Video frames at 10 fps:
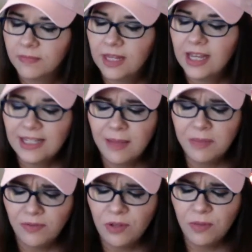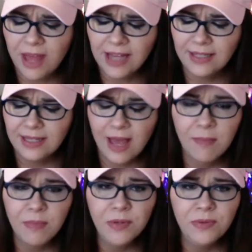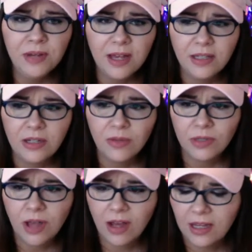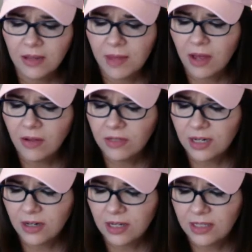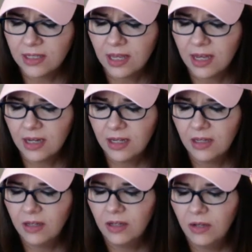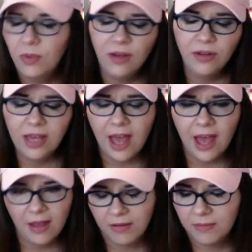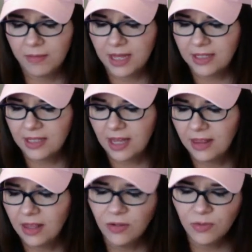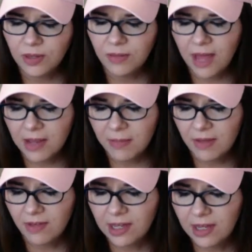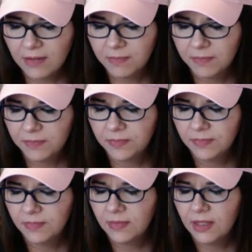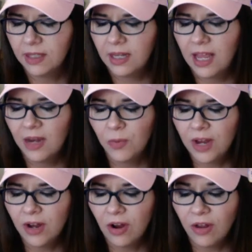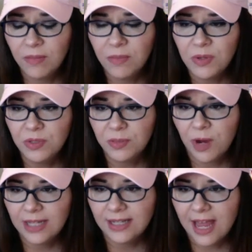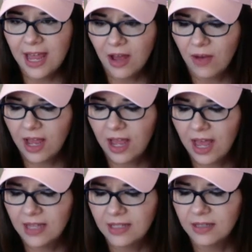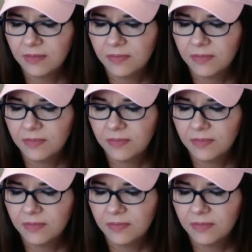Except a few bags of that moon dust you were talking about, Darius said. Well, yeah, Bates said. Those were in the back of my van. And where are the moon sprites now? I asked.